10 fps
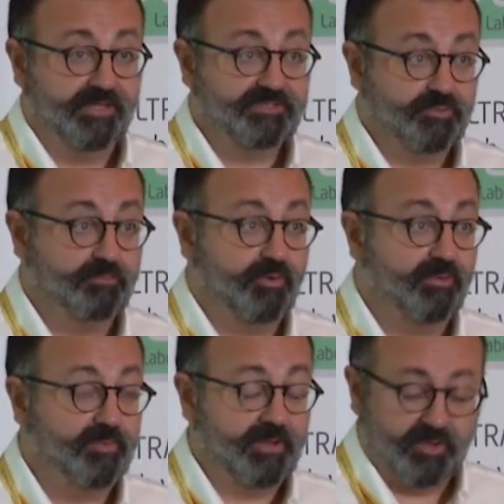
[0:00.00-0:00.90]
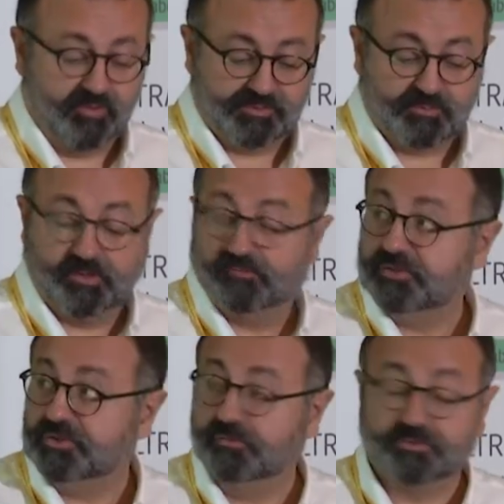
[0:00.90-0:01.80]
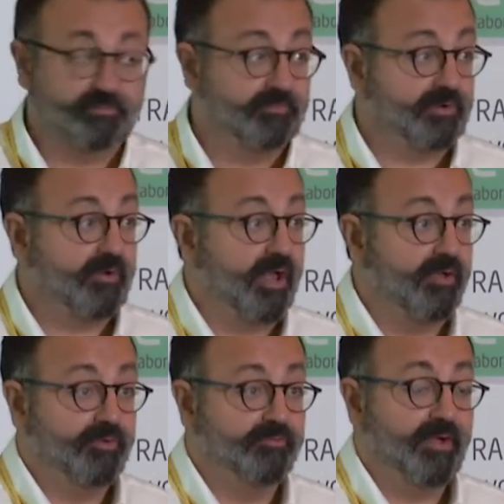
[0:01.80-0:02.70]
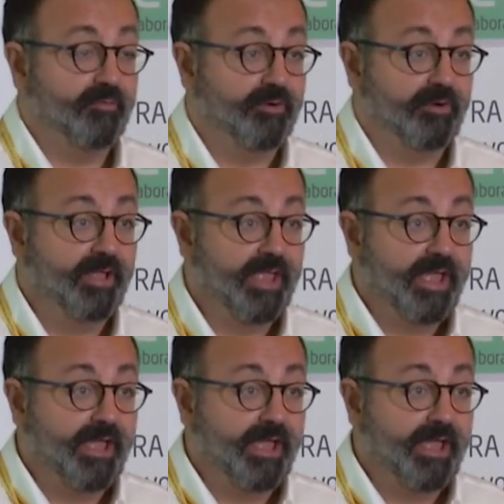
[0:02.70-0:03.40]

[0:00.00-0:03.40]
as you probably know, is one of the jewels of the crown of our